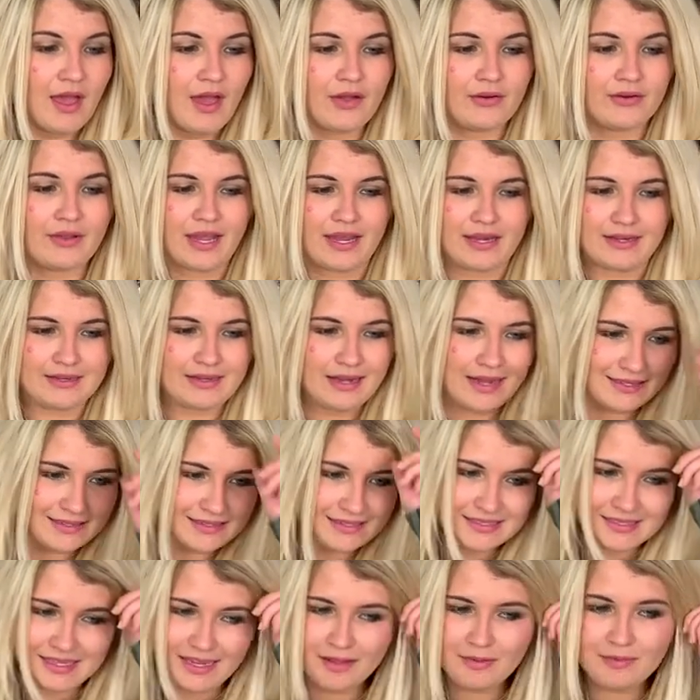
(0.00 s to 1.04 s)
Okay,
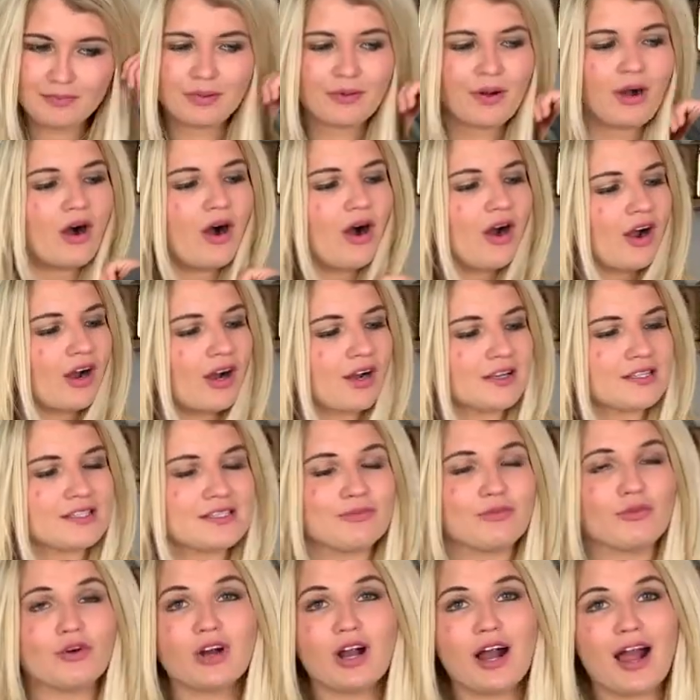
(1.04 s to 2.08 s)
next up are
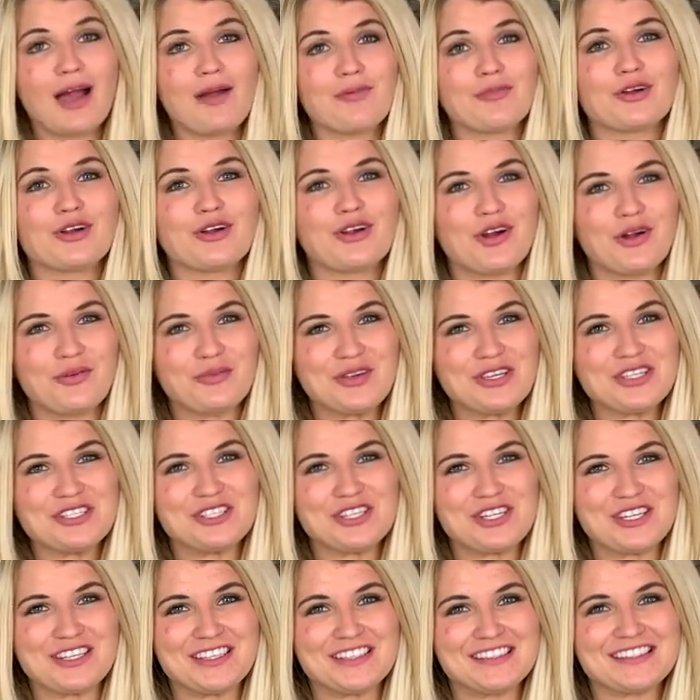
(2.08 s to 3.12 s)
some more Abercrombie
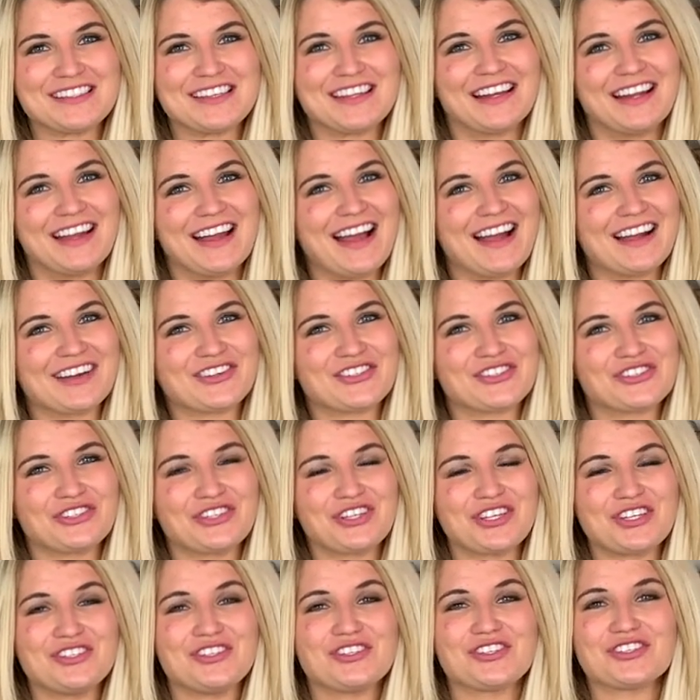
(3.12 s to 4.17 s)
jeans, and I
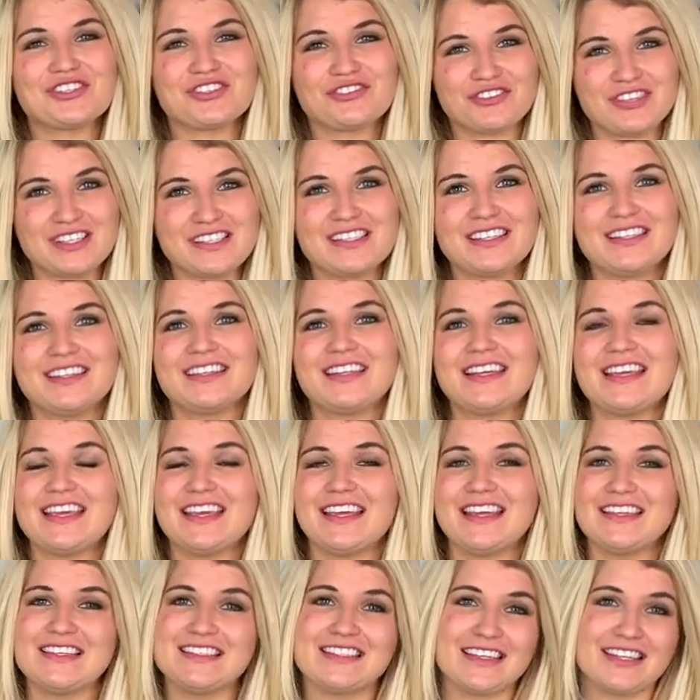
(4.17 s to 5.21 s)
actually just
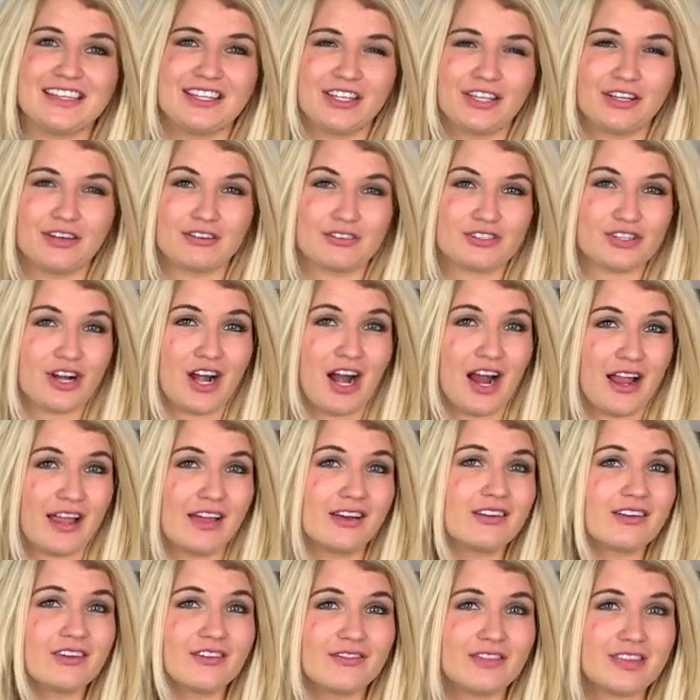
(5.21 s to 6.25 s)
recently did a little try
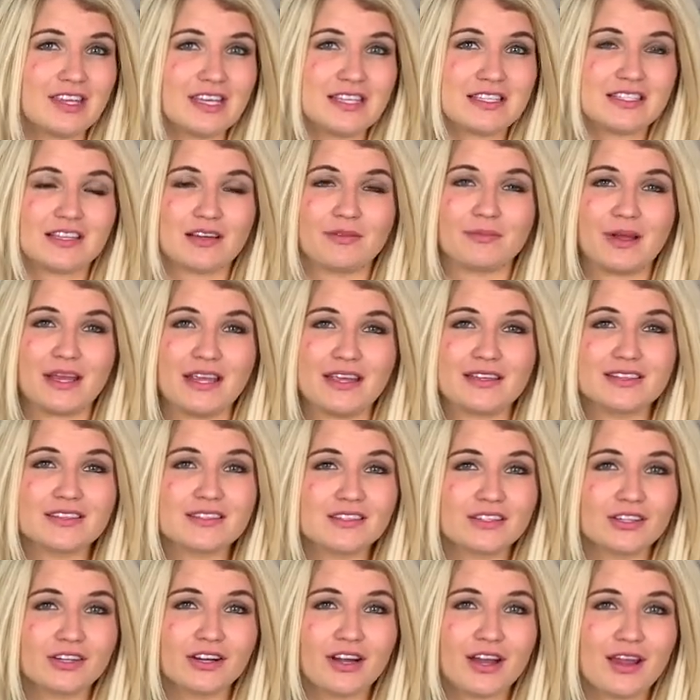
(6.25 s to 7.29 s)
on of these on my
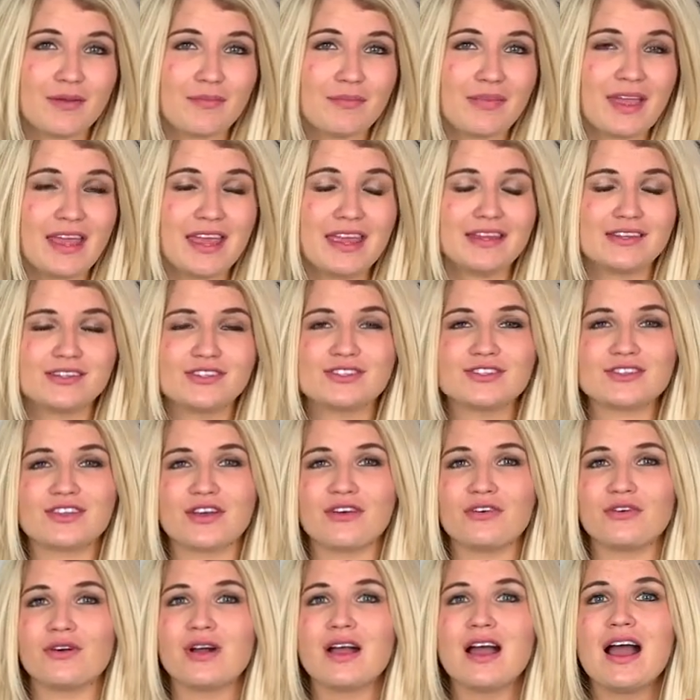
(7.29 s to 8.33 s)
Instagram page,
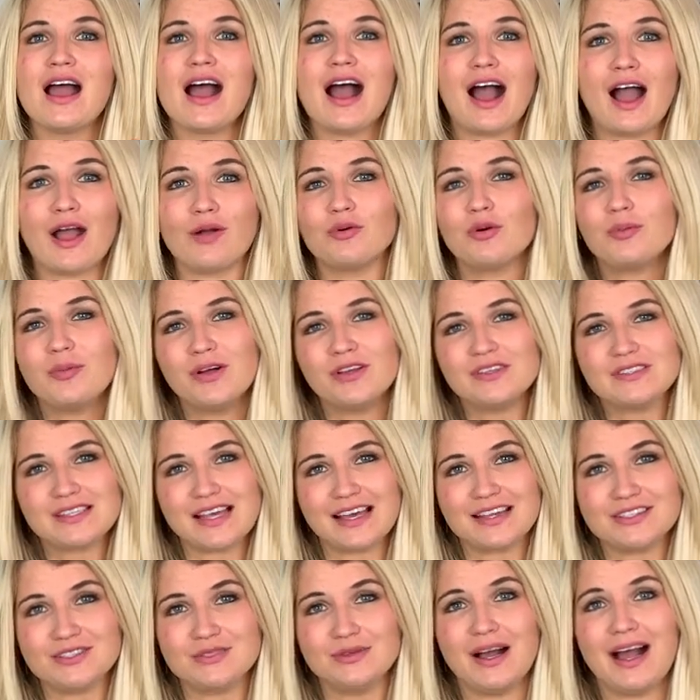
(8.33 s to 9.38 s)
so I will post
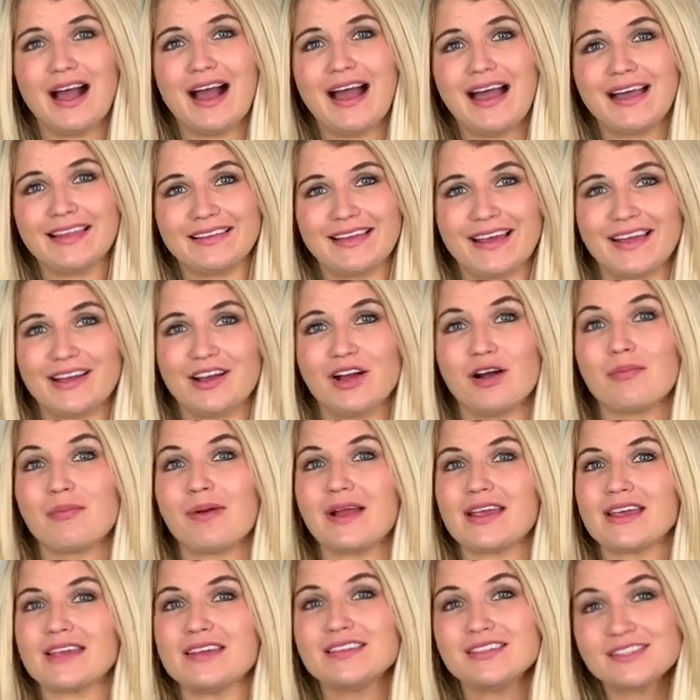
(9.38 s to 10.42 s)
that to a highlight on
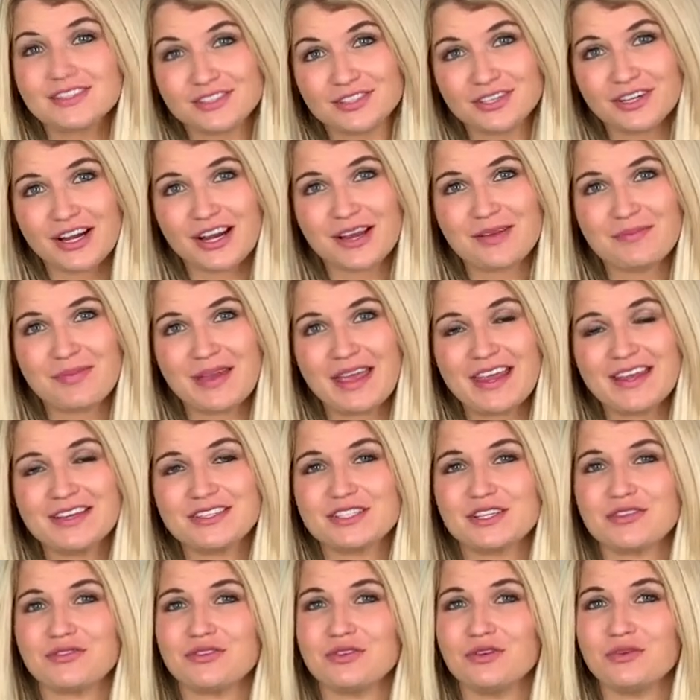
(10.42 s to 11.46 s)
my Instagram
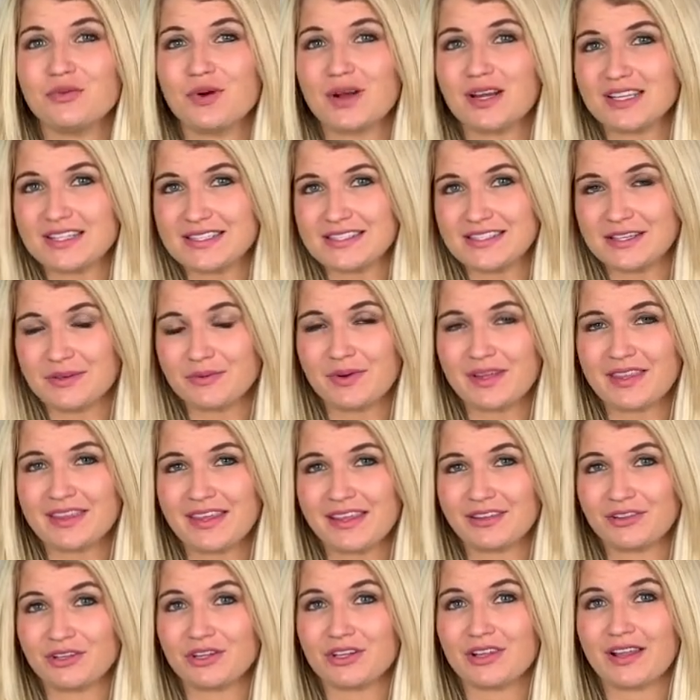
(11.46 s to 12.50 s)
page if you wanna see what
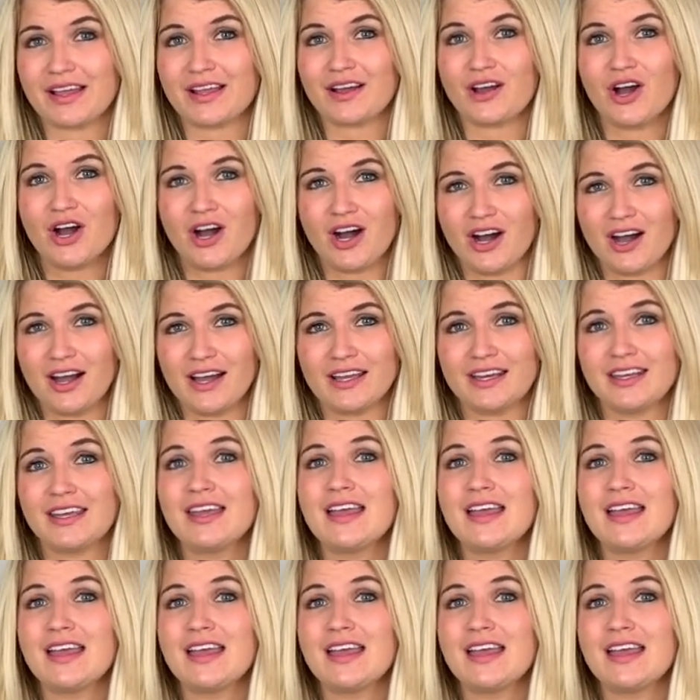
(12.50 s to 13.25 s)
they look like on.